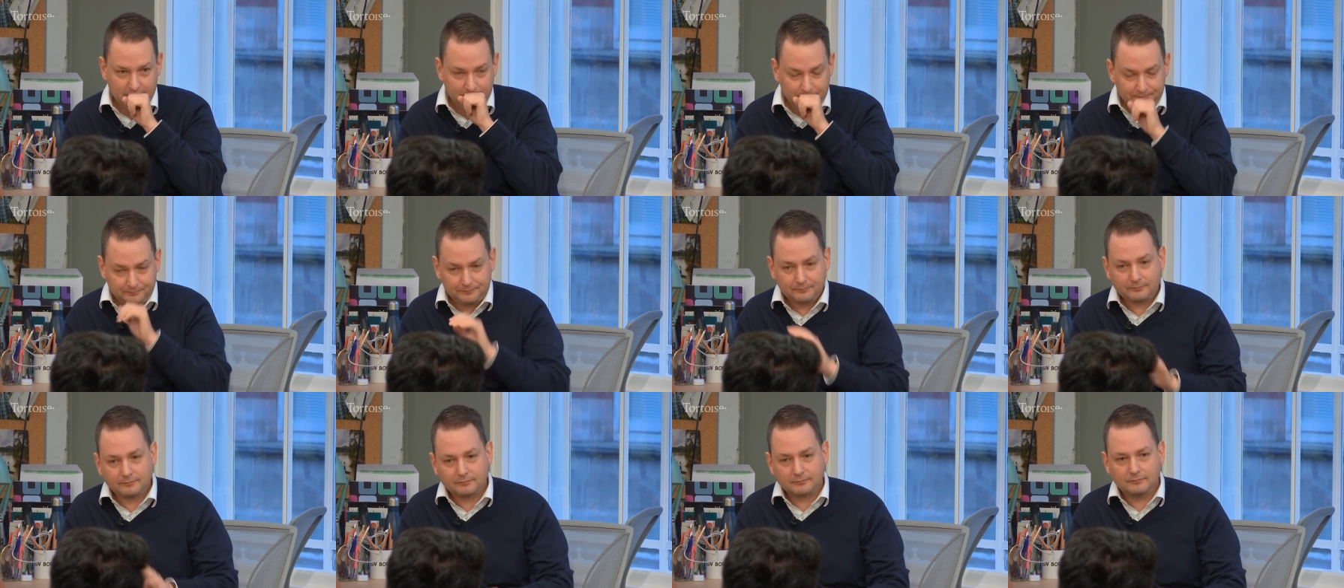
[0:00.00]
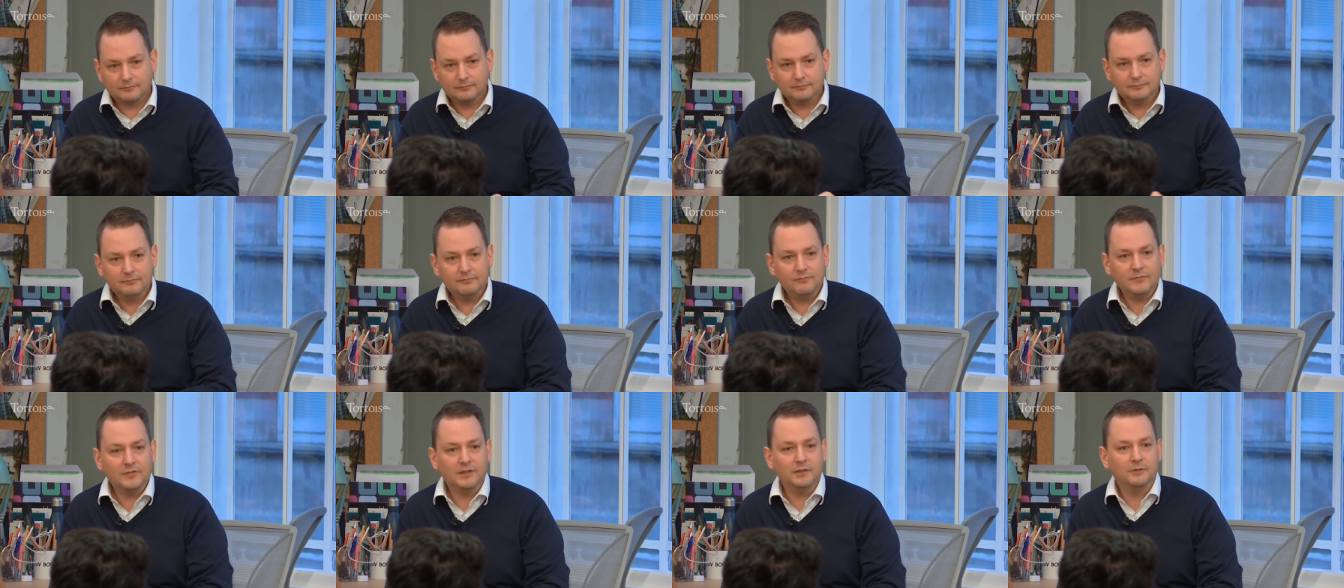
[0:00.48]
And
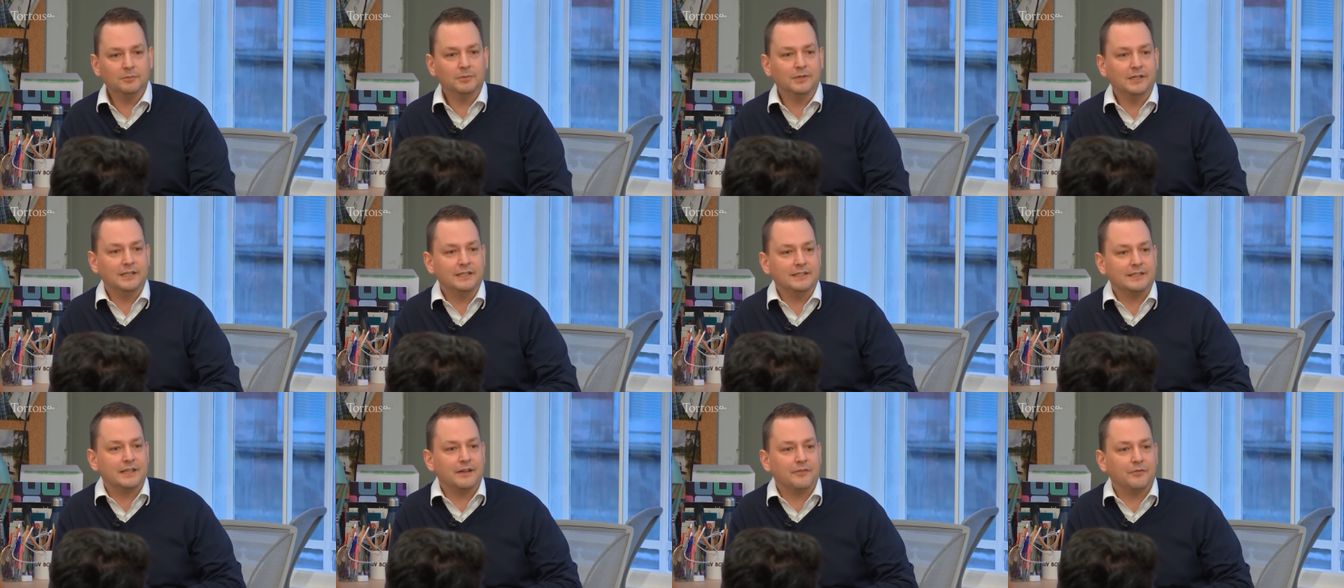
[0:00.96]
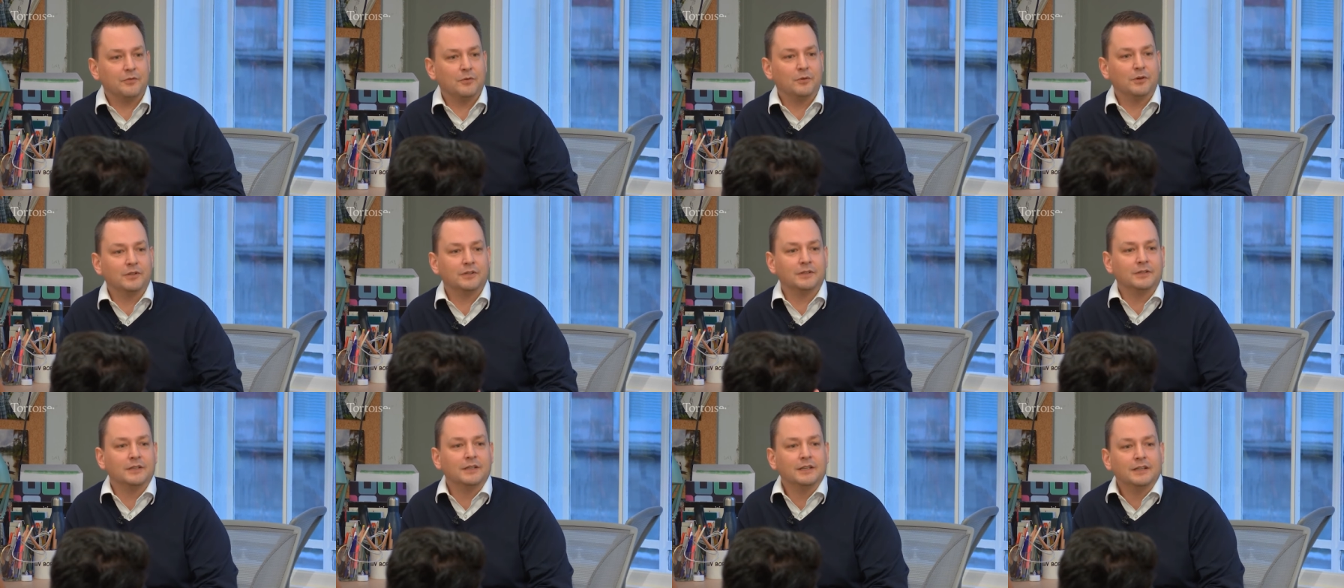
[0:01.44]
please,
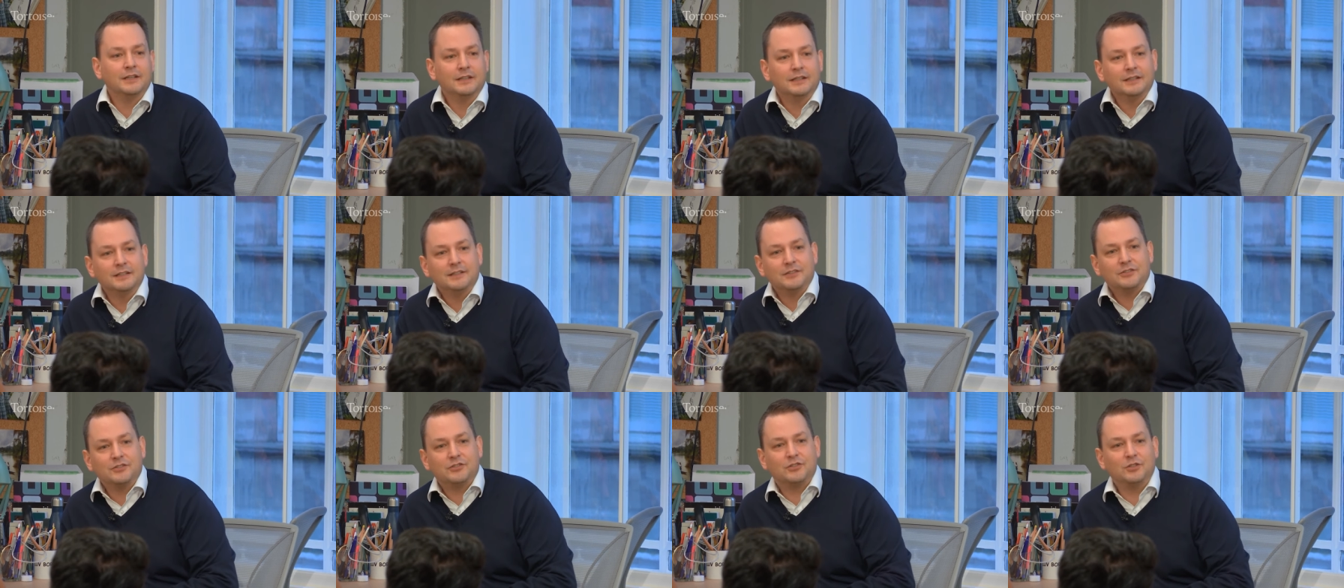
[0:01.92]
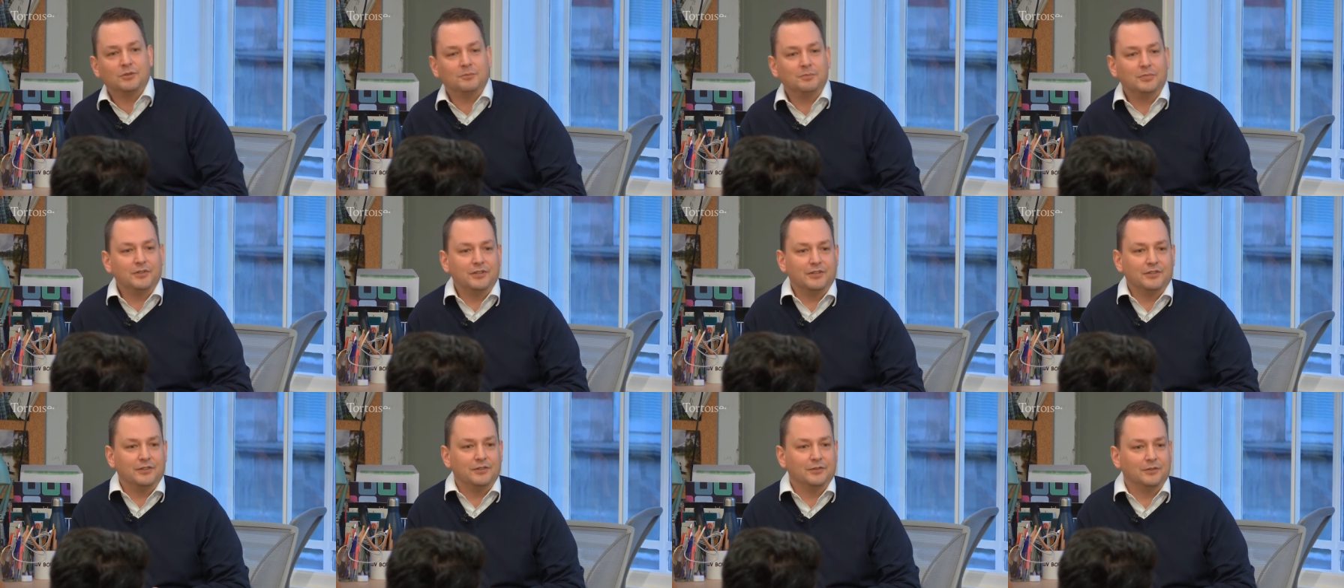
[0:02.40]
everyone, stop
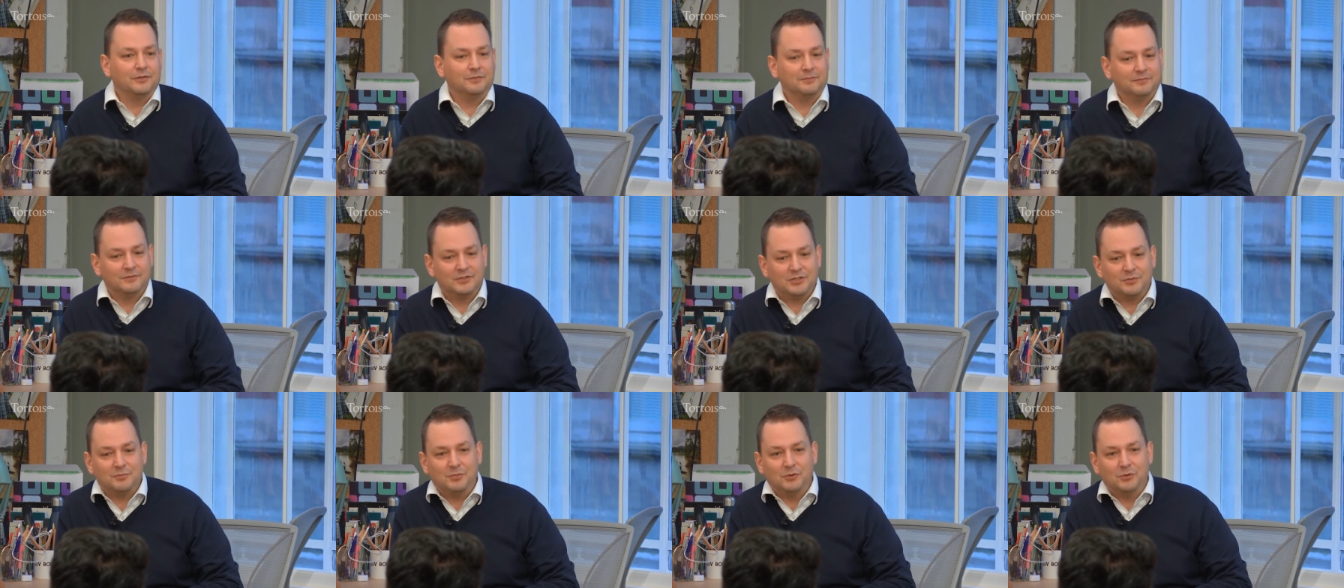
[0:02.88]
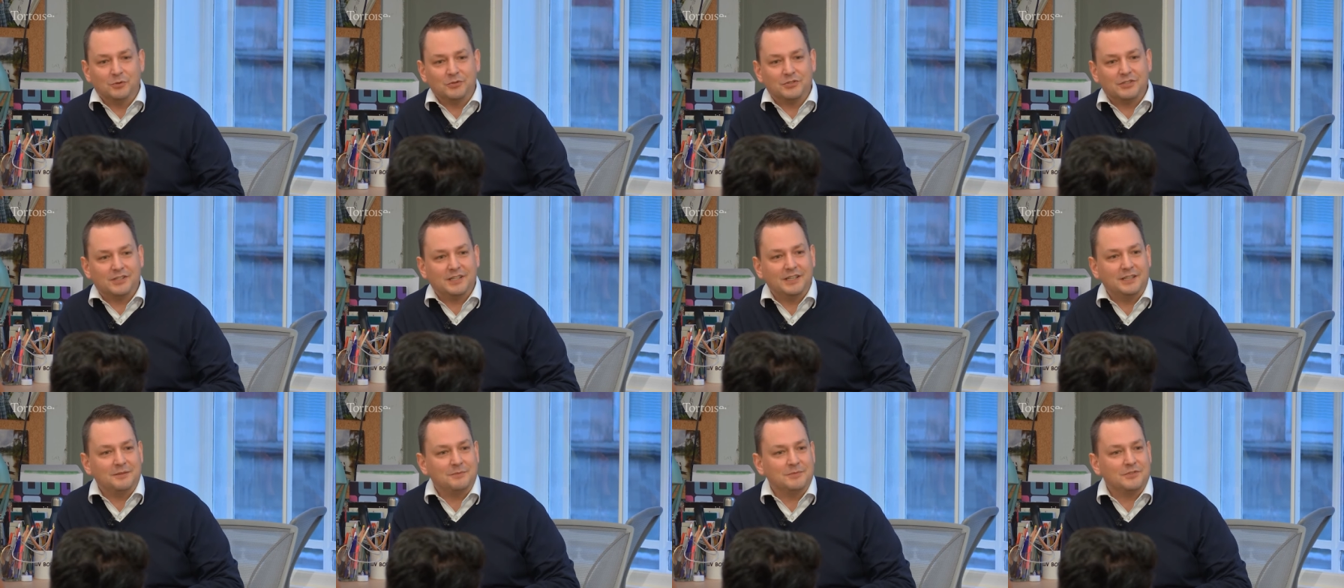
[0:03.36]
putting your
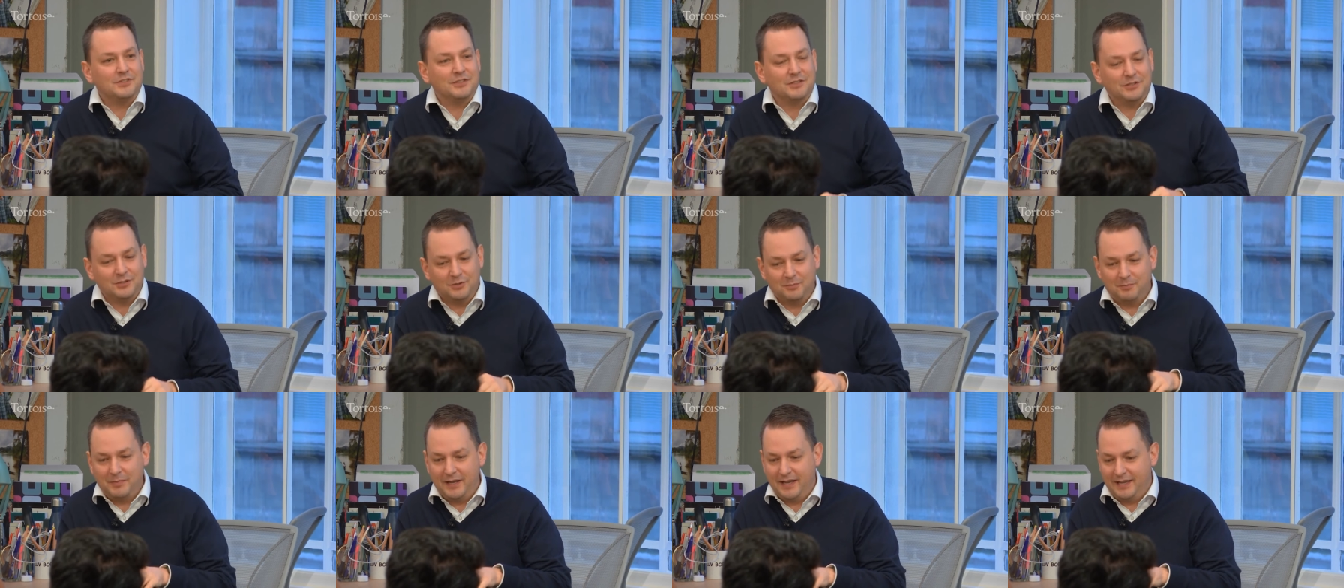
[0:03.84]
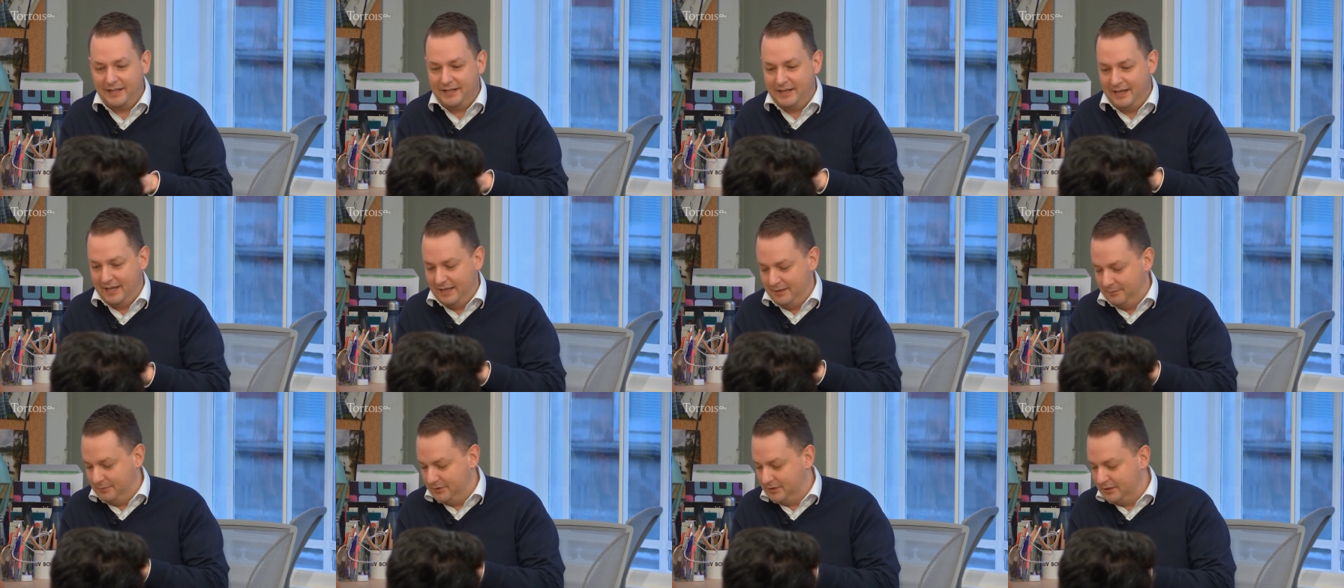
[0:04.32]
sports teams and your pet
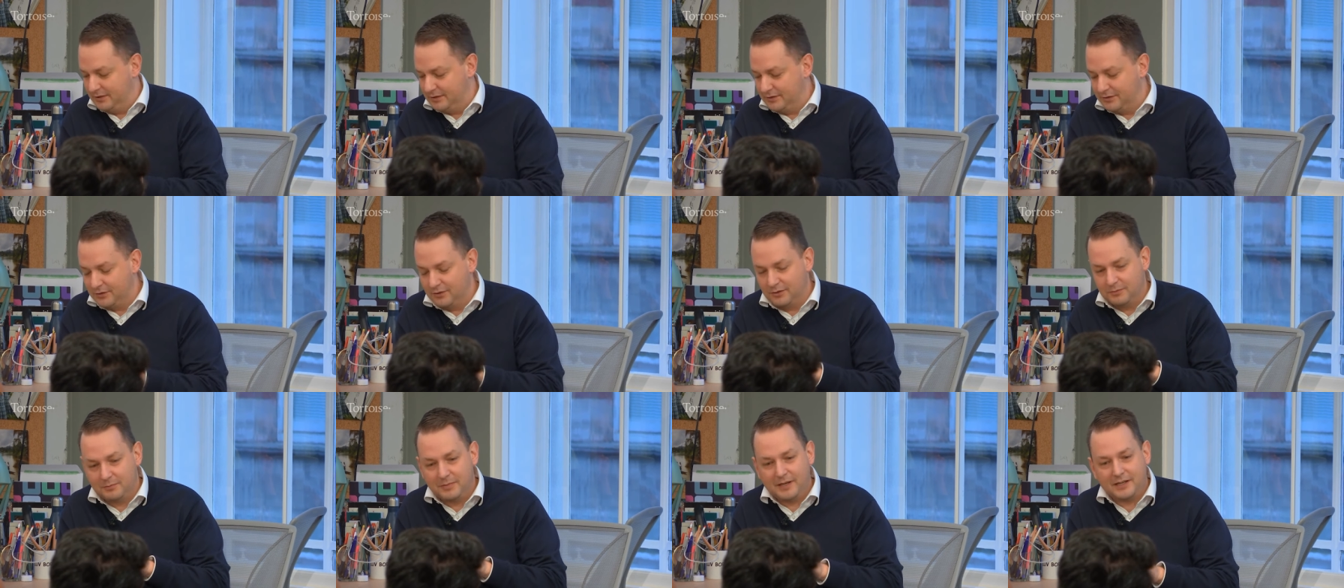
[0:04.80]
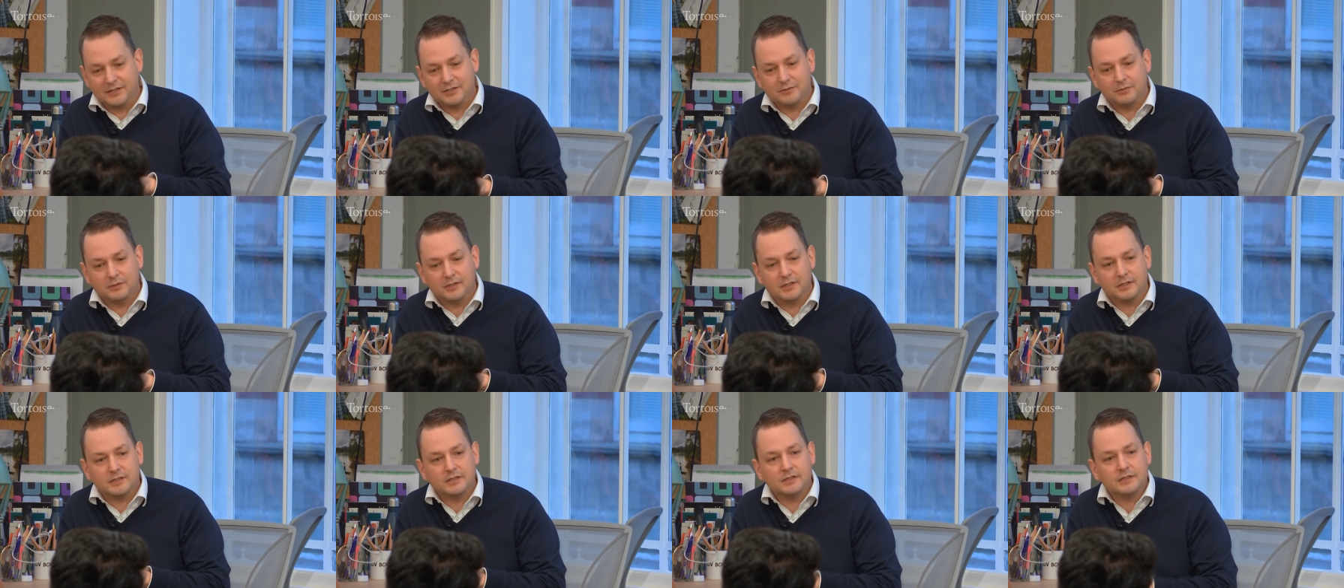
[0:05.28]
names as your
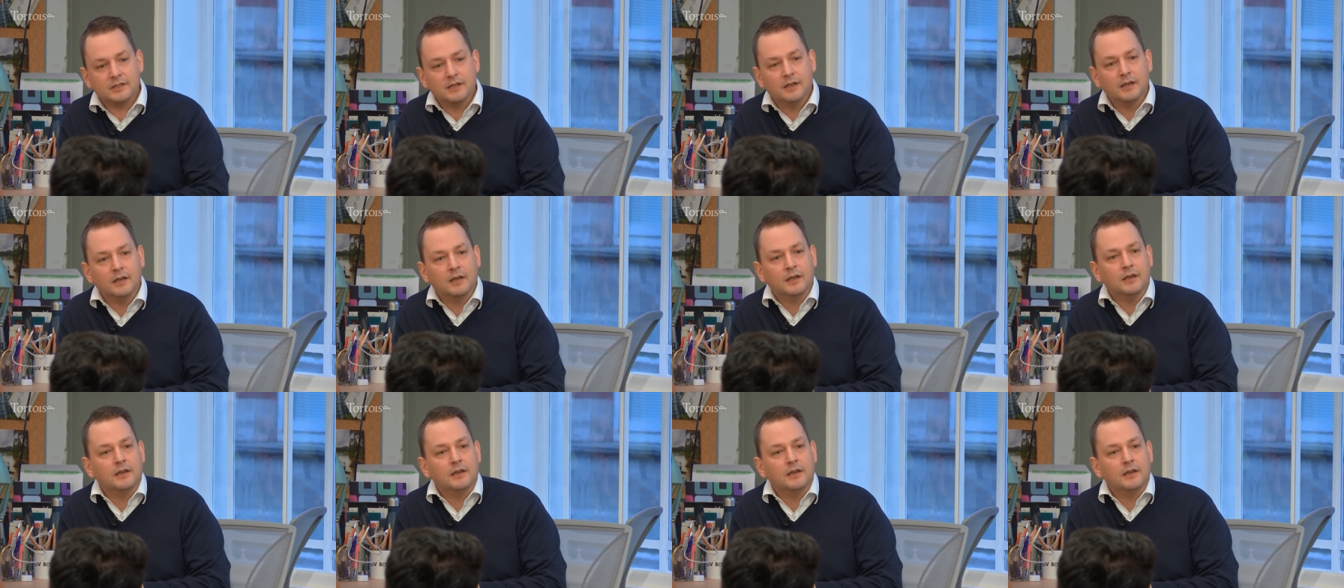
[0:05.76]
passwords.